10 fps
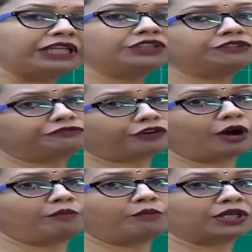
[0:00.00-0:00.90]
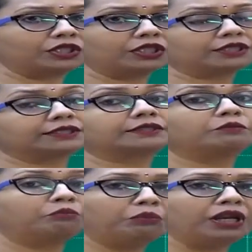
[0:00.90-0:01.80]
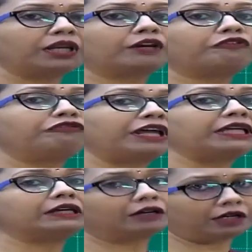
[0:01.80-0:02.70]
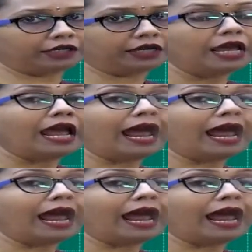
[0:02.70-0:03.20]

weaned from mother's milk very early.